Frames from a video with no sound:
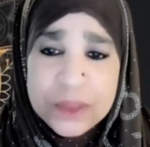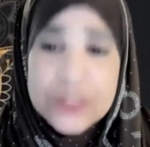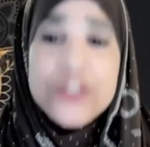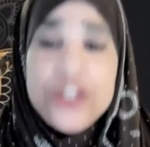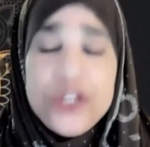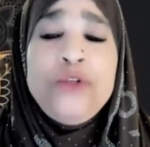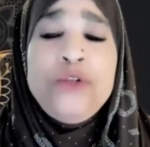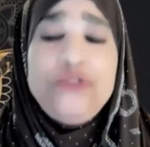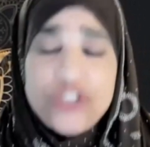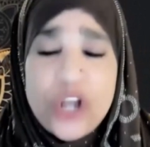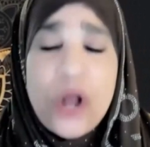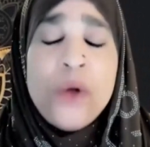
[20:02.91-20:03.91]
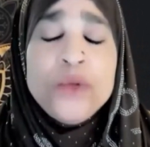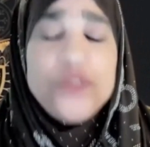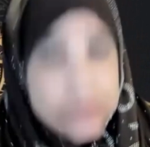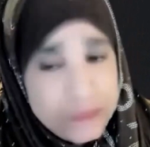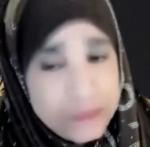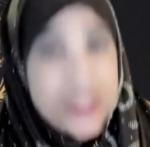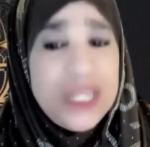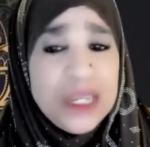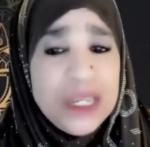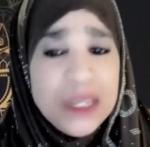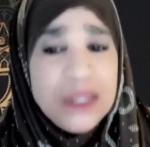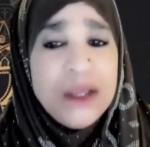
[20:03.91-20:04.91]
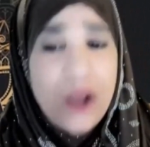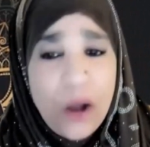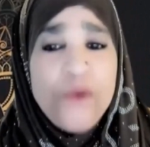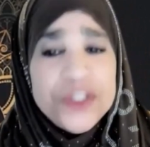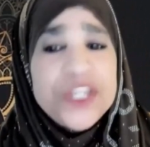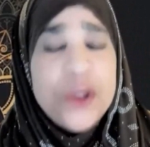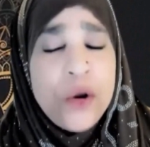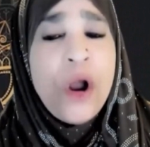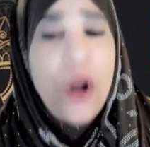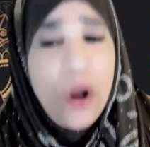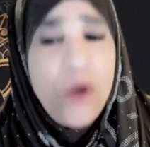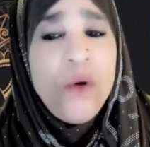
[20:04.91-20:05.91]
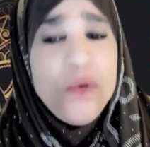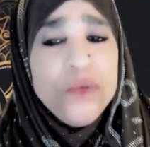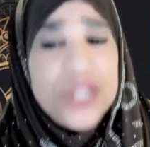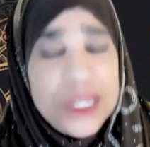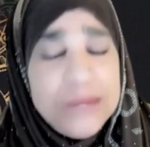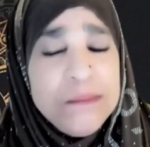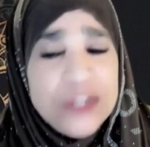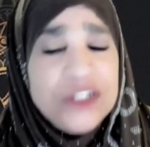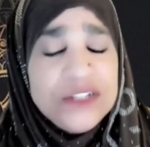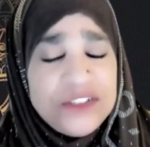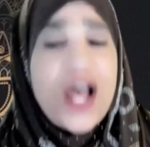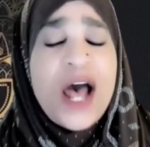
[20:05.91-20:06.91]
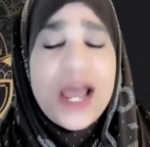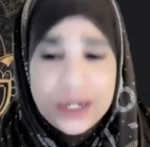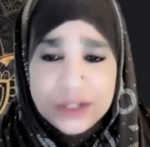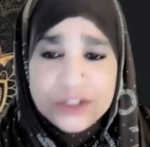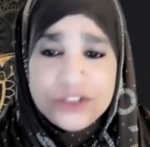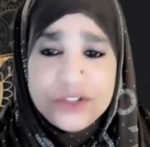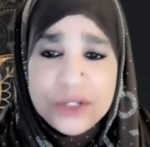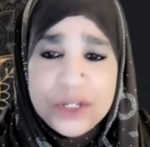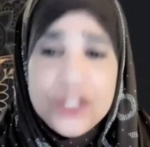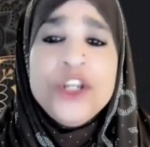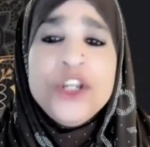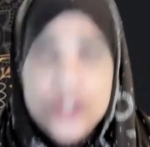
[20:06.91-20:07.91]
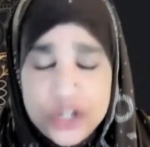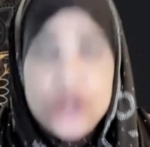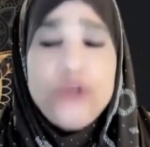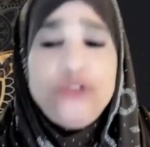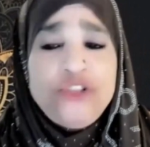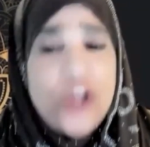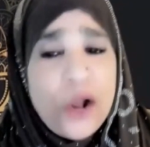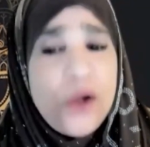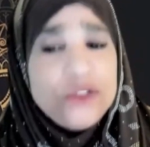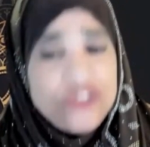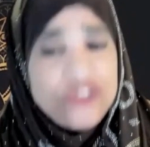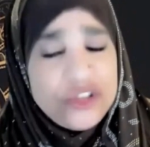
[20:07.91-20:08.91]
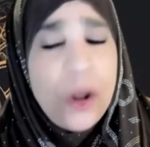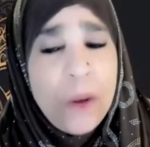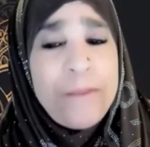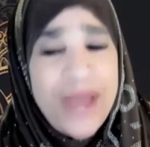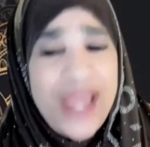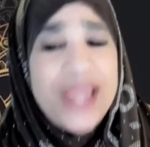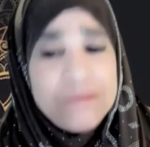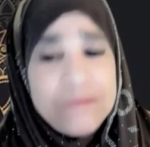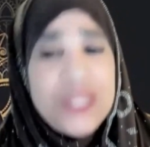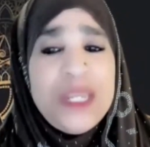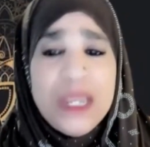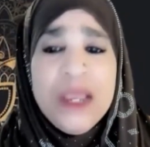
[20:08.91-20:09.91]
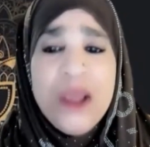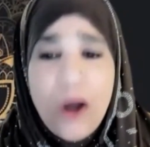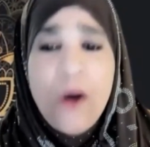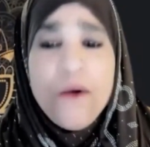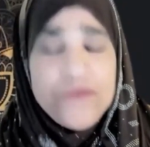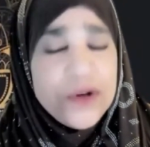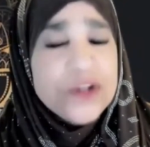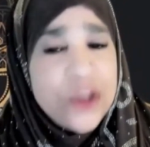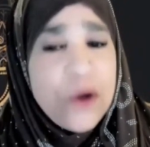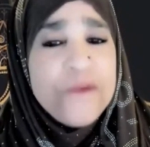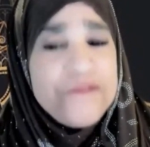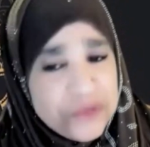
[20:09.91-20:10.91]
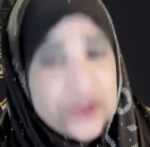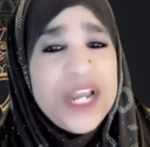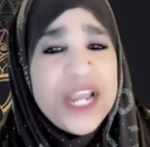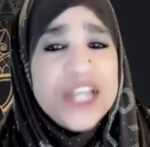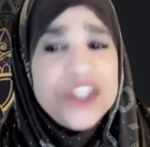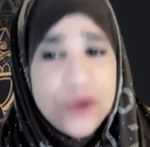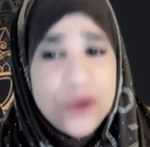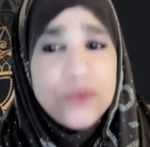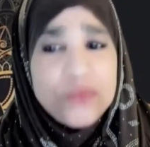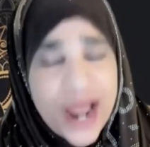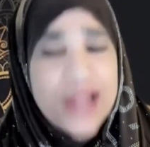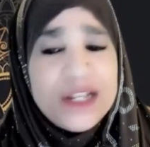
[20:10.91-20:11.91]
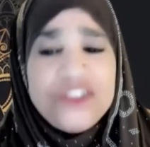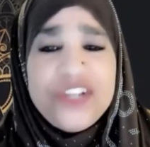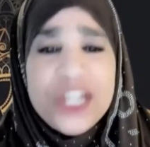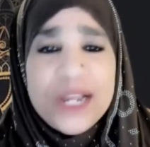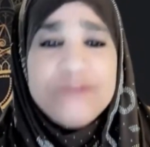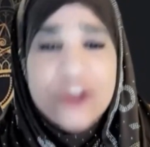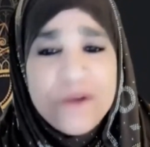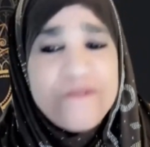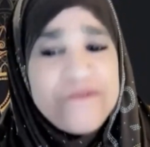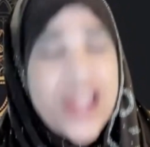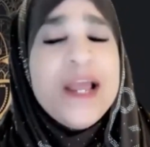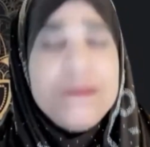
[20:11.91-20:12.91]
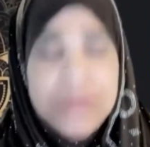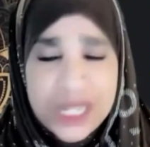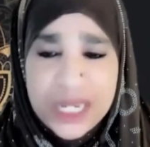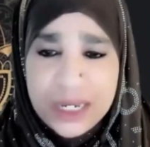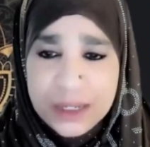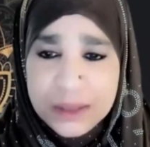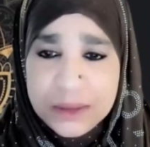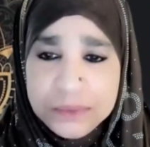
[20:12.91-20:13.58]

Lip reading: You chose me over your own desires. You chose to obey me over your friend, your relatives, your family.